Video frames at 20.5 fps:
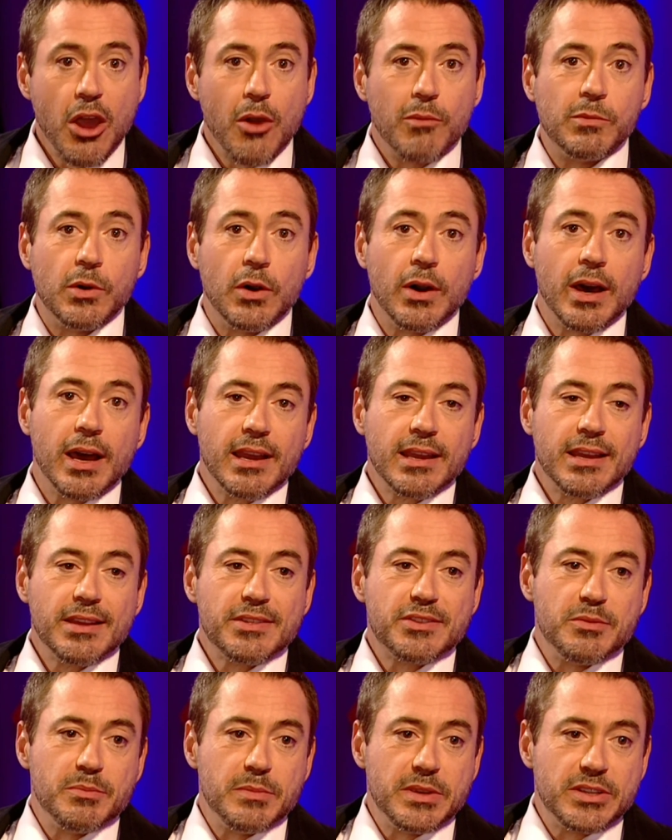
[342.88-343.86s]
Well, I
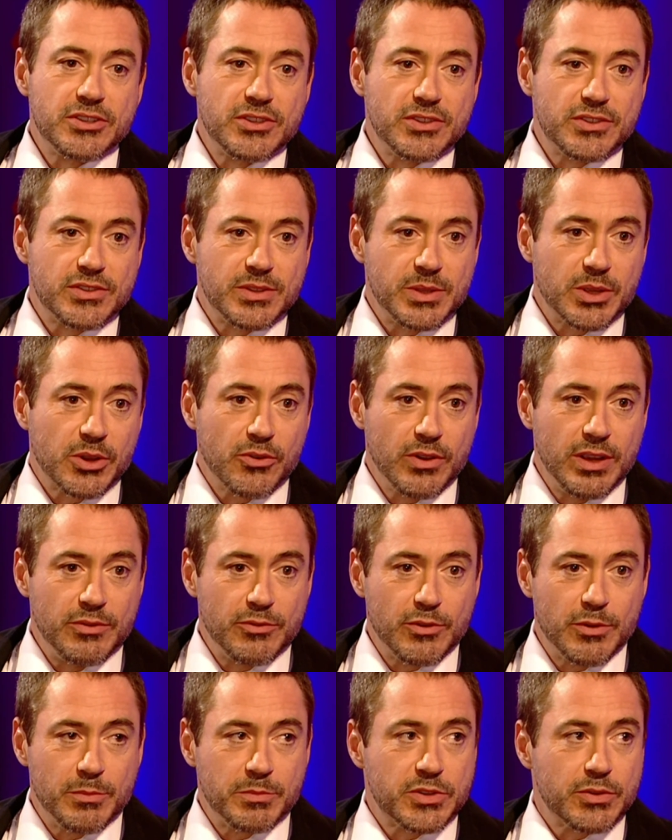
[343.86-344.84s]
got the missus in the green
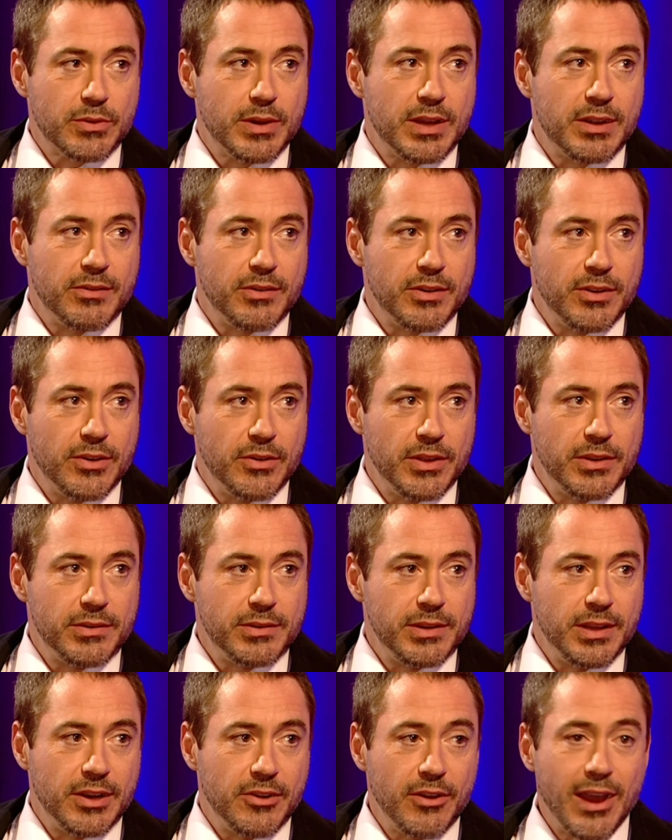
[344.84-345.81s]
room, so I don't know that,
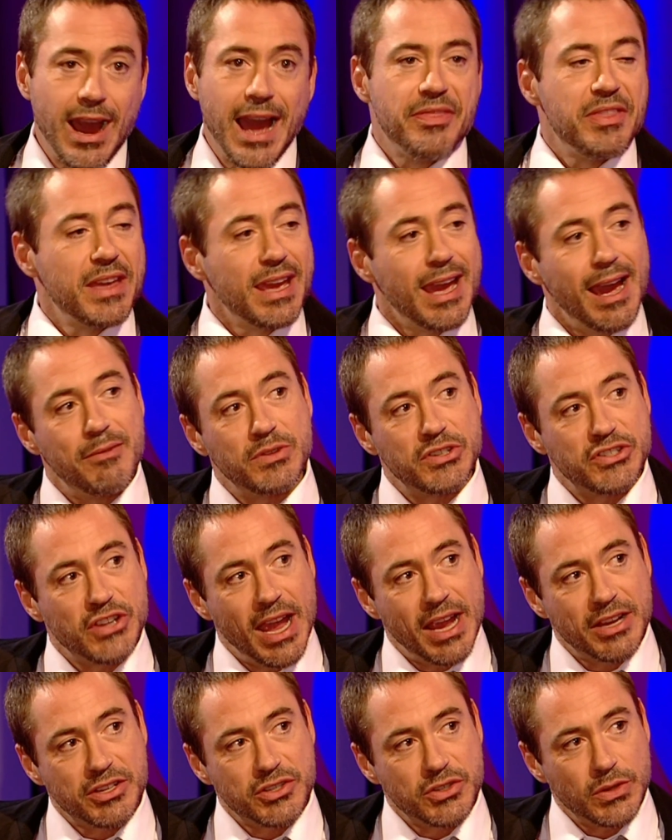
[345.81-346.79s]
you know. I think I was
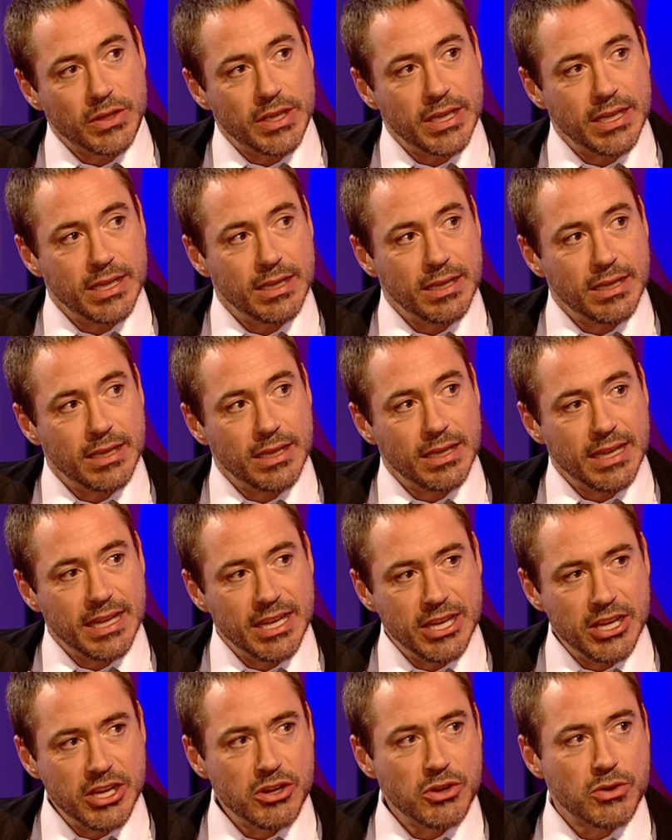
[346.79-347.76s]
actually
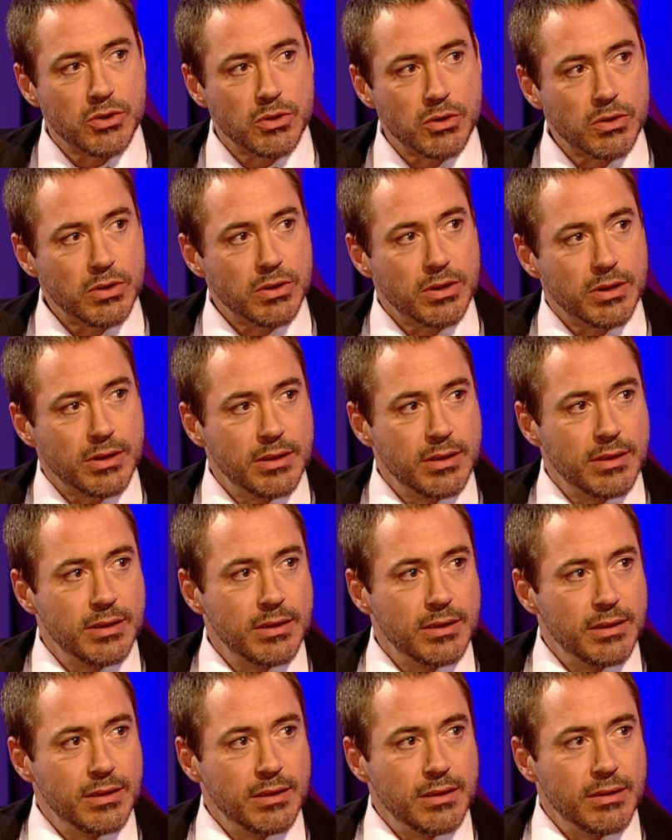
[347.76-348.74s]
here
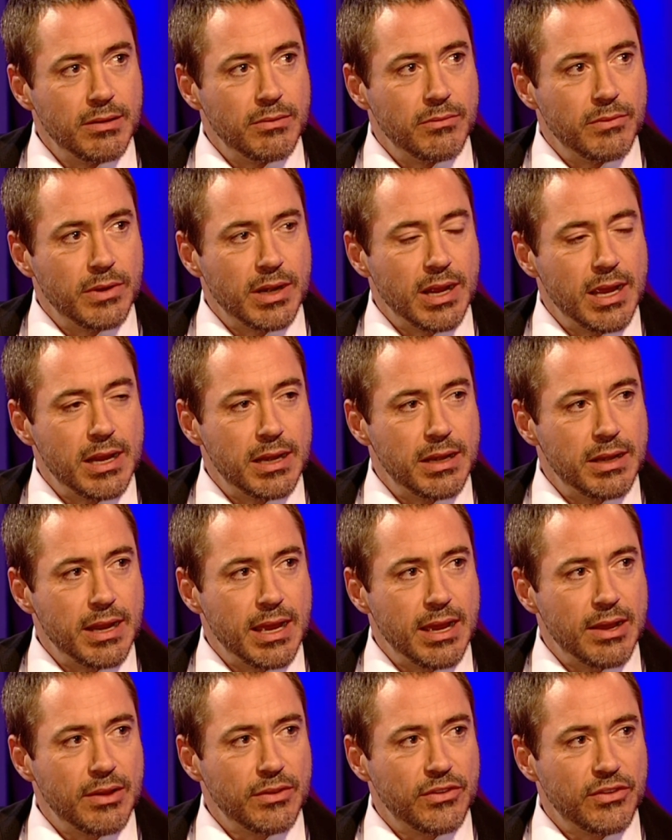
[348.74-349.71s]
when I had
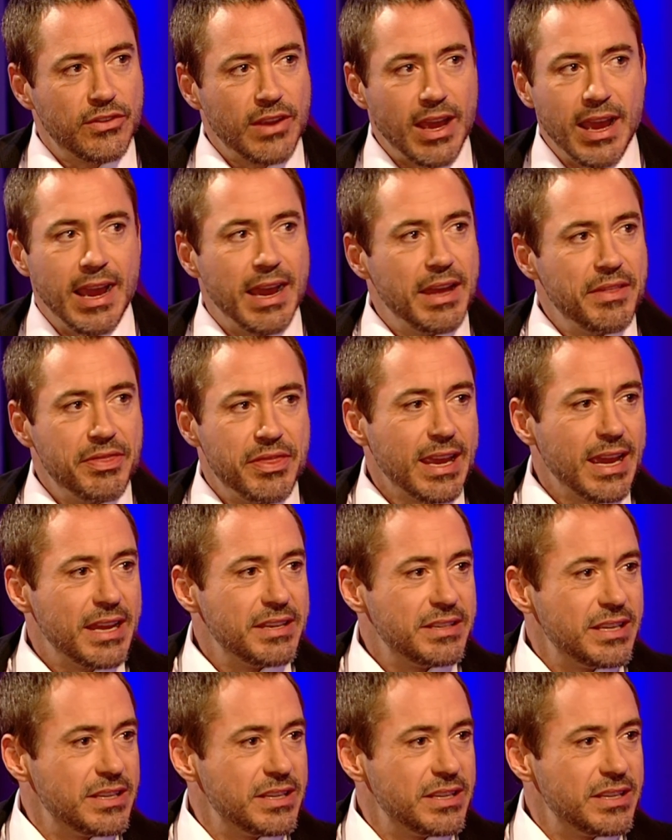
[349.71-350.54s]
announced. I think I did.